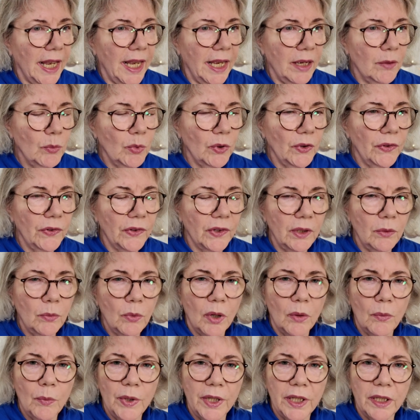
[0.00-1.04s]
and we'll see
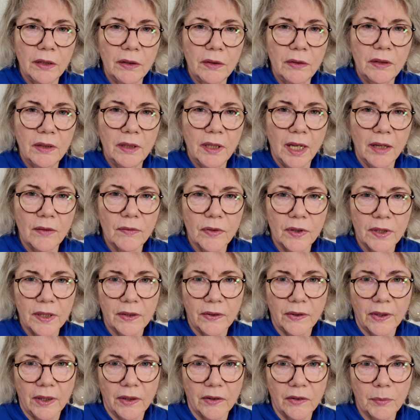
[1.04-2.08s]
what we could get for
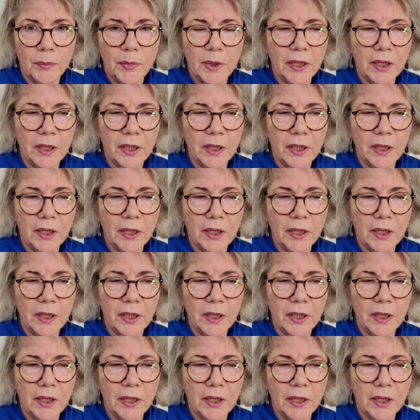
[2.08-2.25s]
this house,